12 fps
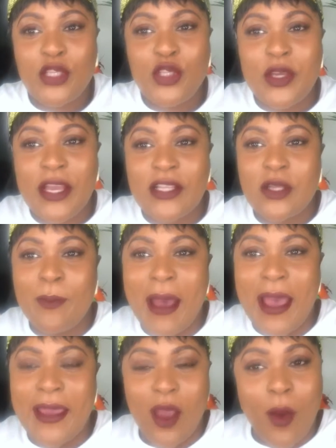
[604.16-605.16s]
but you get to
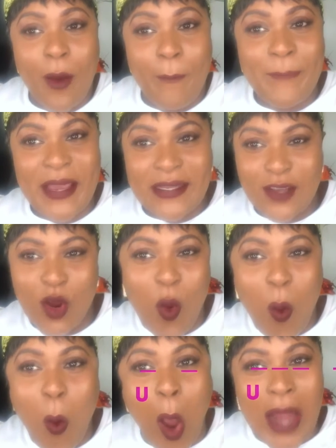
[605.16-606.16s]
buy better
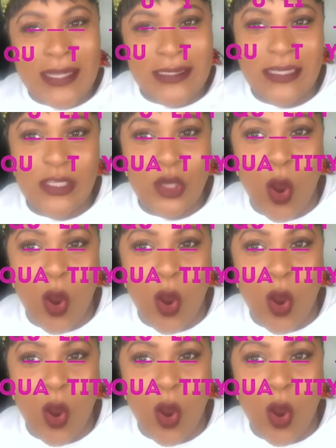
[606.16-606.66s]
quality